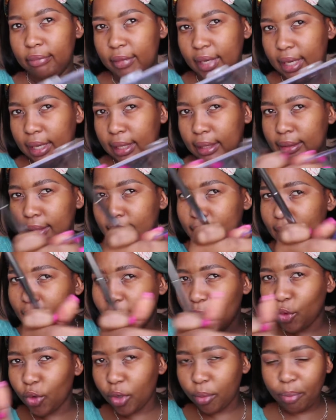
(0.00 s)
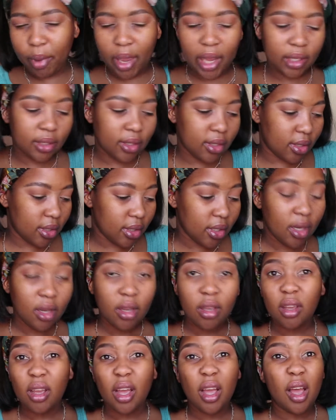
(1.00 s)
less than 100 bucks.
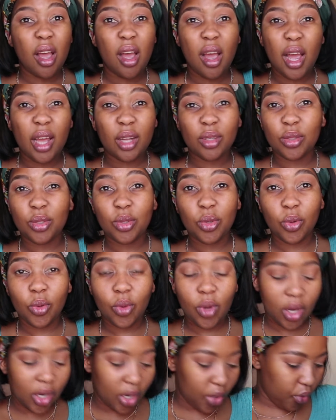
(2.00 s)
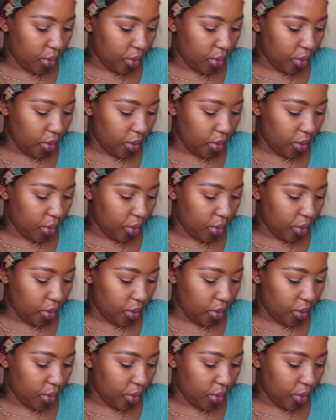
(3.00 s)
I don't know, I can't